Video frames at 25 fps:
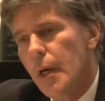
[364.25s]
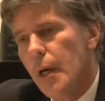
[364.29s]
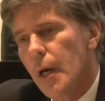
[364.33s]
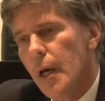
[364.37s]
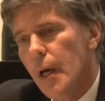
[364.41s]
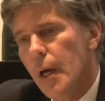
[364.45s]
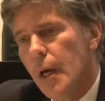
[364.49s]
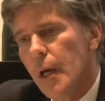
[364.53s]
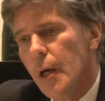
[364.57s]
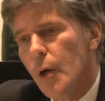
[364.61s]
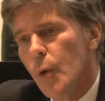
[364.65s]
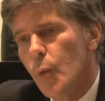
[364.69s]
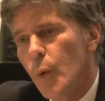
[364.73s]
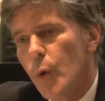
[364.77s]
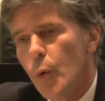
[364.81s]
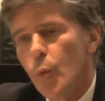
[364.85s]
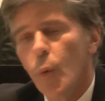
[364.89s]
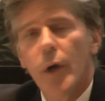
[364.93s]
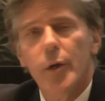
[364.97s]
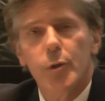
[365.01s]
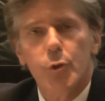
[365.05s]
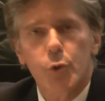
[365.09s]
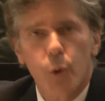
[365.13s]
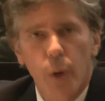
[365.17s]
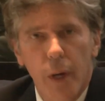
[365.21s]
We
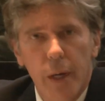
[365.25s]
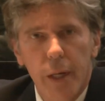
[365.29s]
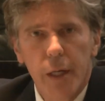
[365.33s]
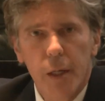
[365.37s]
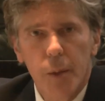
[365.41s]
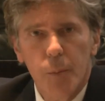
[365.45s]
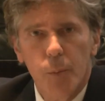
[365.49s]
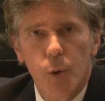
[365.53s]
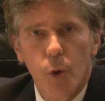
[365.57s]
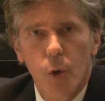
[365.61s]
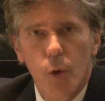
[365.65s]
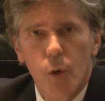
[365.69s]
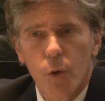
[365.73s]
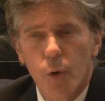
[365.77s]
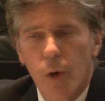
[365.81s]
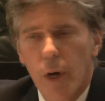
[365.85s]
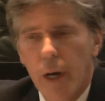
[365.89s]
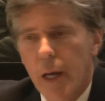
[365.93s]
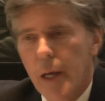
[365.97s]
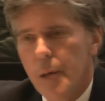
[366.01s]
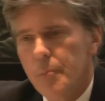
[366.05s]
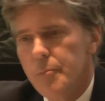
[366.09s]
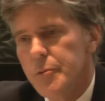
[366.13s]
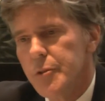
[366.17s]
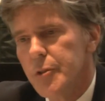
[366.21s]
want training
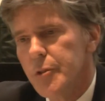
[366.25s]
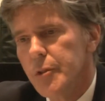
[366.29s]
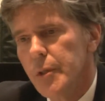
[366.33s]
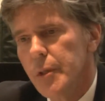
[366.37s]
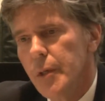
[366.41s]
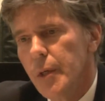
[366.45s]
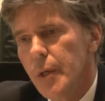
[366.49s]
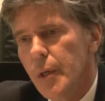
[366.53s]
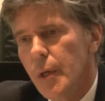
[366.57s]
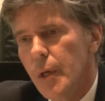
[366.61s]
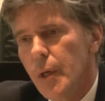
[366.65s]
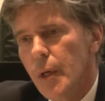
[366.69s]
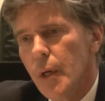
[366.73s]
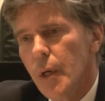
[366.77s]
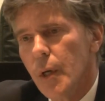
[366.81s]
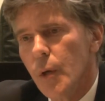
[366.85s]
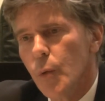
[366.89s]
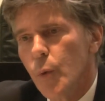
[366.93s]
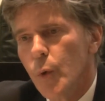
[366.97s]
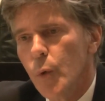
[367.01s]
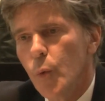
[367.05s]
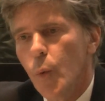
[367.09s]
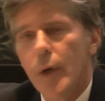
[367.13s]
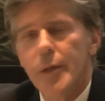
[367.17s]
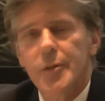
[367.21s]
programs.
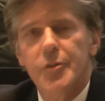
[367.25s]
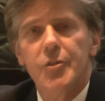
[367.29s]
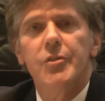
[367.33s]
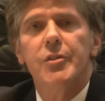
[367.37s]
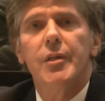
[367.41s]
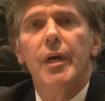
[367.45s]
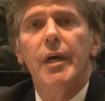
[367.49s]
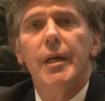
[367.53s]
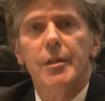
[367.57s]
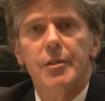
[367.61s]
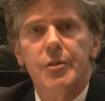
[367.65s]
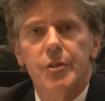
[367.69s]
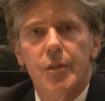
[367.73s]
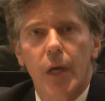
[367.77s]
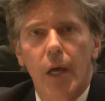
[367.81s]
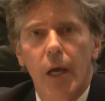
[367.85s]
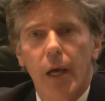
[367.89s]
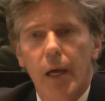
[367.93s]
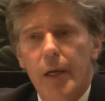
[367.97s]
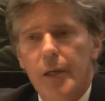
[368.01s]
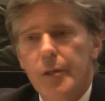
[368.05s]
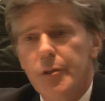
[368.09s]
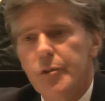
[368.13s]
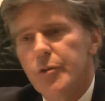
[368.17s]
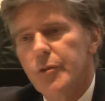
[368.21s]
We want
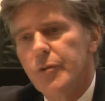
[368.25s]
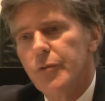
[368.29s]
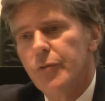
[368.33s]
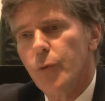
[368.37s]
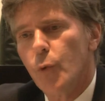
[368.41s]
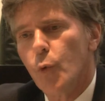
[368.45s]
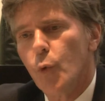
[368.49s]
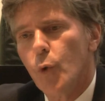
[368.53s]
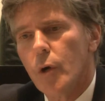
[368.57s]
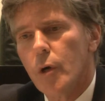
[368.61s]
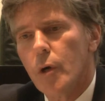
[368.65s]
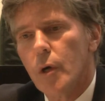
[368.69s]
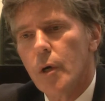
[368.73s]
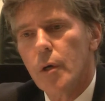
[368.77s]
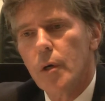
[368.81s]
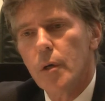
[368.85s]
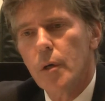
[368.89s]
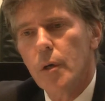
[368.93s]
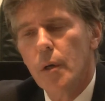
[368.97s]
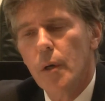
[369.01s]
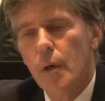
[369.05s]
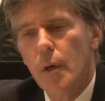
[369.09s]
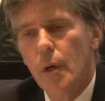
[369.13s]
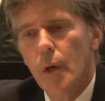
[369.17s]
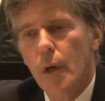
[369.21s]
set-asides for,
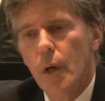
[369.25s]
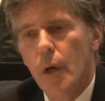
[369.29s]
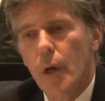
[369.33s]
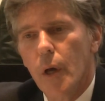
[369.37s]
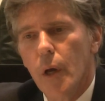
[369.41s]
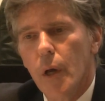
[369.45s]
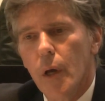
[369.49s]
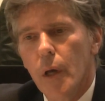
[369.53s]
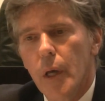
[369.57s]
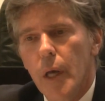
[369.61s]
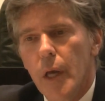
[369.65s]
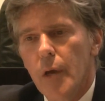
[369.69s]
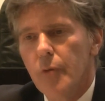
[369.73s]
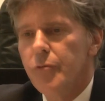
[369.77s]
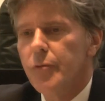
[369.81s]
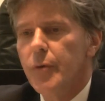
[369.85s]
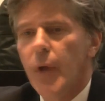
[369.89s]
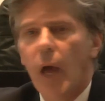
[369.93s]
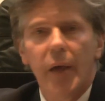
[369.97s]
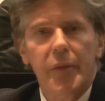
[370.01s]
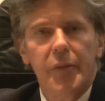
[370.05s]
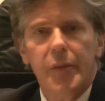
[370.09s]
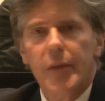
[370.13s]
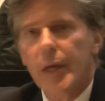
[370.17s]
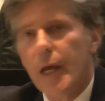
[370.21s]
if
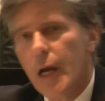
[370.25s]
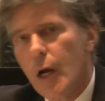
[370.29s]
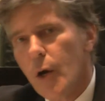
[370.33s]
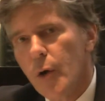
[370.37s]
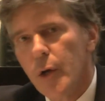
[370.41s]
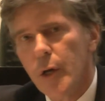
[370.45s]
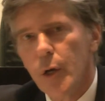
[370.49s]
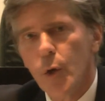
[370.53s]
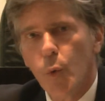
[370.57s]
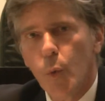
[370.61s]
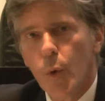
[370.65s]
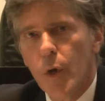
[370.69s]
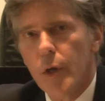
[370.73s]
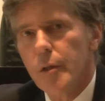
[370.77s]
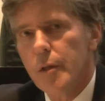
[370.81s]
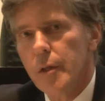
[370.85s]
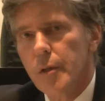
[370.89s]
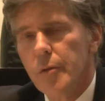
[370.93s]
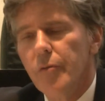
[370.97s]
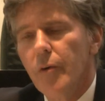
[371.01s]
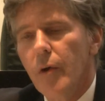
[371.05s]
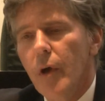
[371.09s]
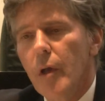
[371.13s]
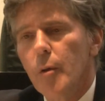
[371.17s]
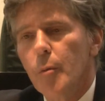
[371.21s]
not the area where the
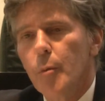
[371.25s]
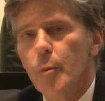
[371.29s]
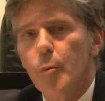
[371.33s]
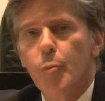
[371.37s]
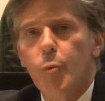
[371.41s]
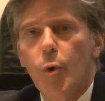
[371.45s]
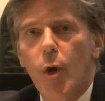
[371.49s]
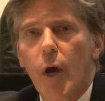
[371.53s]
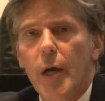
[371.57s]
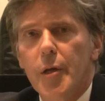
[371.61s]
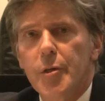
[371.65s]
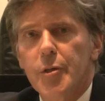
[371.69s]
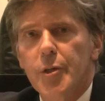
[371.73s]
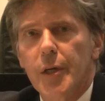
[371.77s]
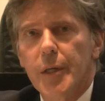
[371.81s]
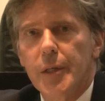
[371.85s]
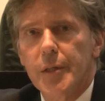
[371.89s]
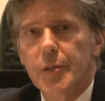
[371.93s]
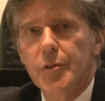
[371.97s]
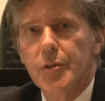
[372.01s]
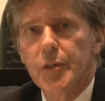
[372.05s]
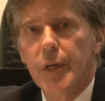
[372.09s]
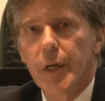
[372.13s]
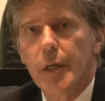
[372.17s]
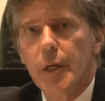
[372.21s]
development project
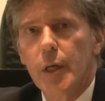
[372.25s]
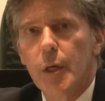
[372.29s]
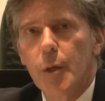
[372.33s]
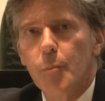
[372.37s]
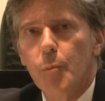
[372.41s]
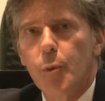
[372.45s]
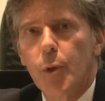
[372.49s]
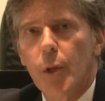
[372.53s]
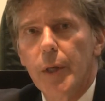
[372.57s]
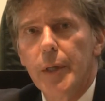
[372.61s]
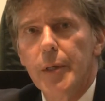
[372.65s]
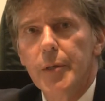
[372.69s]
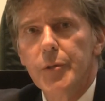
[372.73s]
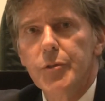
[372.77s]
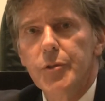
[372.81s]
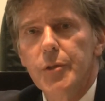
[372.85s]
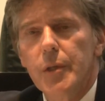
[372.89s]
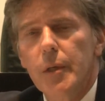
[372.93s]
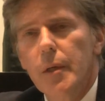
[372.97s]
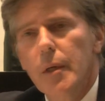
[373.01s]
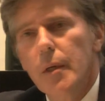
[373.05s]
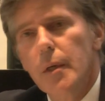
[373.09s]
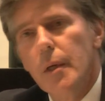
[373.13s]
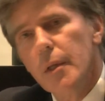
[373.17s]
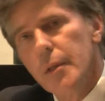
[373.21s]
is taking place,
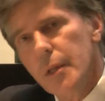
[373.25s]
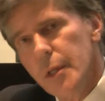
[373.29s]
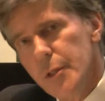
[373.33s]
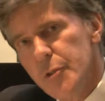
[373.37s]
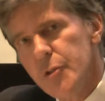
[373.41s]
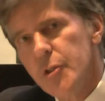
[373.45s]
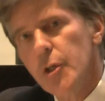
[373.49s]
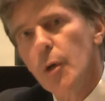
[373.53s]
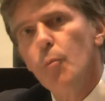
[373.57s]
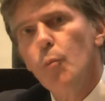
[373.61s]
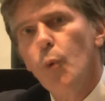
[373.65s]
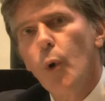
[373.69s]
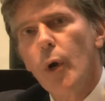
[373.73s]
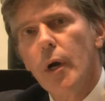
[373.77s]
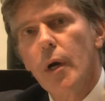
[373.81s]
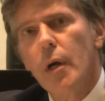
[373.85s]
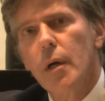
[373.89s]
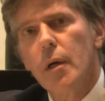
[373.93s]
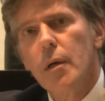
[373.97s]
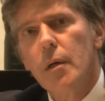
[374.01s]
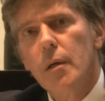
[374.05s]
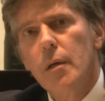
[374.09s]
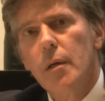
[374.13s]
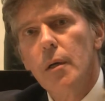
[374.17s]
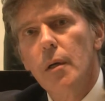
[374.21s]
then
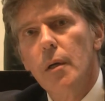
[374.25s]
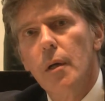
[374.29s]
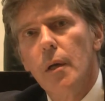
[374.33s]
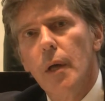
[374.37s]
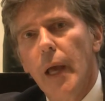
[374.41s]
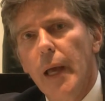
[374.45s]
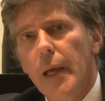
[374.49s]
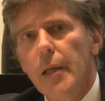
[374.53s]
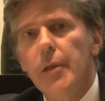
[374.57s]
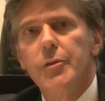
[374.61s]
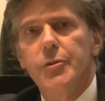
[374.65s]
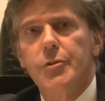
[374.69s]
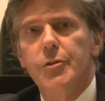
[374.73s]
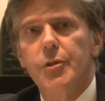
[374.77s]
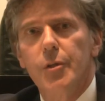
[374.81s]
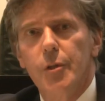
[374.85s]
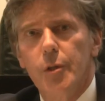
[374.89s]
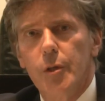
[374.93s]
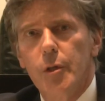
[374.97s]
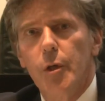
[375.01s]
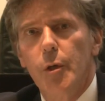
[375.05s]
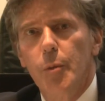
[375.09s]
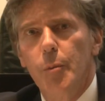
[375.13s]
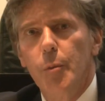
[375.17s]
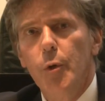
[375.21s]
somewhere else in the
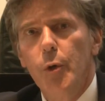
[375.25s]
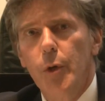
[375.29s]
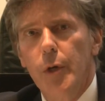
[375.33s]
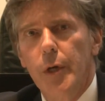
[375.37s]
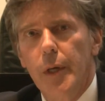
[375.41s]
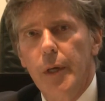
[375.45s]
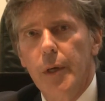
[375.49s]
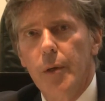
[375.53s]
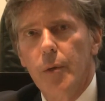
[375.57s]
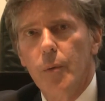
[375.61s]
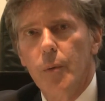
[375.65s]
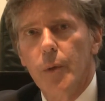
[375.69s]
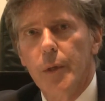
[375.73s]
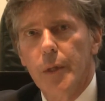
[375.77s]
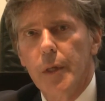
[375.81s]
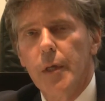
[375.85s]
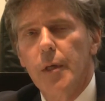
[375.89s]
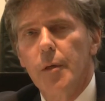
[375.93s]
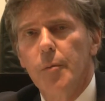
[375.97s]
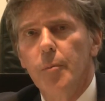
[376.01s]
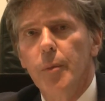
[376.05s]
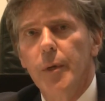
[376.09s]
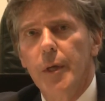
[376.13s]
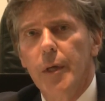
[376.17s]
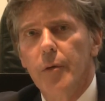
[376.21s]
community where they
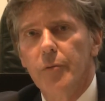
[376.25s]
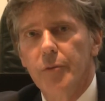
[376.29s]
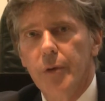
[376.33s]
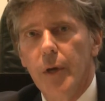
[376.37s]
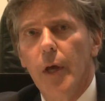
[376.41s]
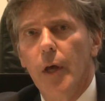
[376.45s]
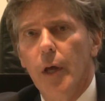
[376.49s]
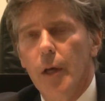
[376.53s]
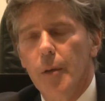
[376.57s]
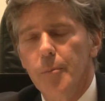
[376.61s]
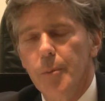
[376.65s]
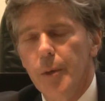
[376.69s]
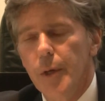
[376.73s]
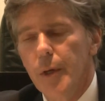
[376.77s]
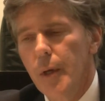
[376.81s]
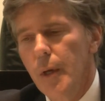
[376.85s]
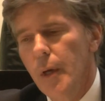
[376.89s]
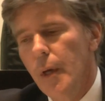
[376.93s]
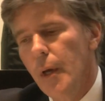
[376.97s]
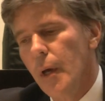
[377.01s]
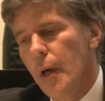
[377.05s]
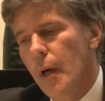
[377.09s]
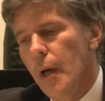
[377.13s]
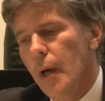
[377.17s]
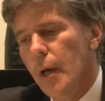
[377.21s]
can be of help.
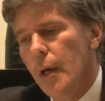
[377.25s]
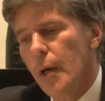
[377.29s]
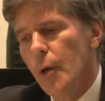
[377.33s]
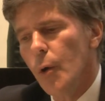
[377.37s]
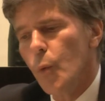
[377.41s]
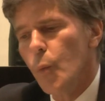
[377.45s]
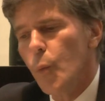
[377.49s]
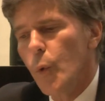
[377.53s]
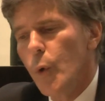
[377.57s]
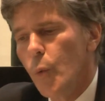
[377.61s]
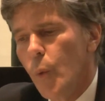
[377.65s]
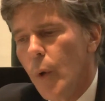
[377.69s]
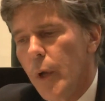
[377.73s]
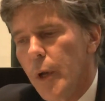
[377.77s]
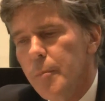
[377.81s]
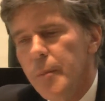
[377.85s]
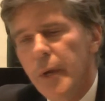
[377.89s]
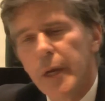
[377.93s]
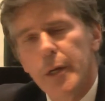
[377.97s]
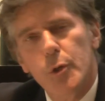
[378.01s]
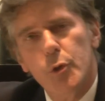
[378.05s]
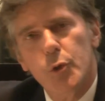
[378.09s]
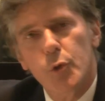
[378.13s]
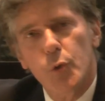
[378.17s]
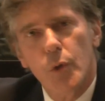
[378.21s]
We want to
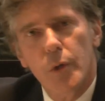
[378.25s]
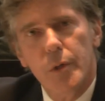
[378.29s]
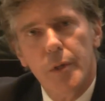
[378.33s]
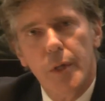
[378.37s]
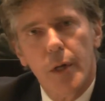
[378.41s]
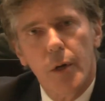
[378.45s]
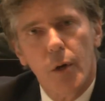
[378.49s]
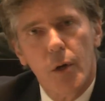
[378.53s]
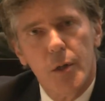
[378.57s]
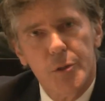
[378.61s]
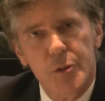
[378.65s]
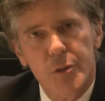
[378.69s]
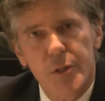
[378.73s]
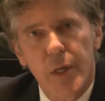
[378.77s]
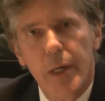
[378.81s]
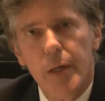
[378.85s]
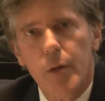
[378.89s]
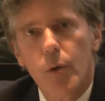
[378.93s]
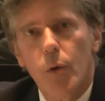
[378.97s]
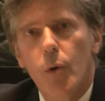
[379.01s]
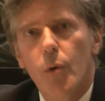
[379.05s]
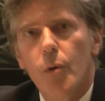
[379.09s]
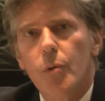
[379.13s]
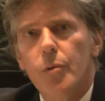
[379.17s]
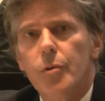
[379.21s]
make sure that our
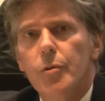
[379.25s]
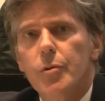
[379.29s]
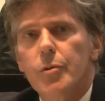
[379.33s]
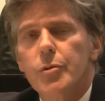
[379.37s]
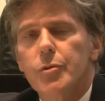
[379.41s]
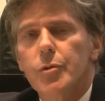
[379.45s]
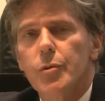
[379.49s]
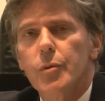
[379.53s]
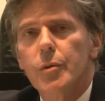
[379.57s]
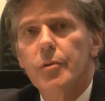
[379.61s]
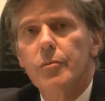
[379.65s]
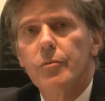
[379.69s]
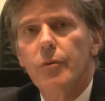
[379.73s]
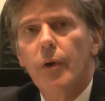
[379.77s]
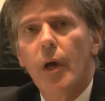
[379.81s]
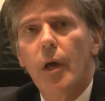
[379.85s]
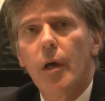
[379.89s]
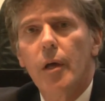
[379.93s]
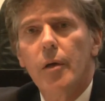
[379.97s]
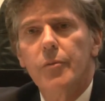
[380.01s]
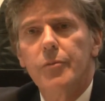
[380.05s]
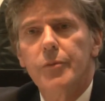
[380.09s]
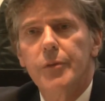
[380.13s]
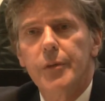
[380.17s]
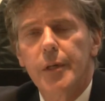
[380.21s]
stakeholders are
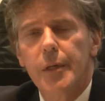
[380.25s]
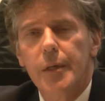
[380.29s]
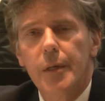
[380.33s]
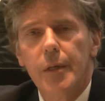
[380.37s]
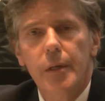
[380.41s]
involved.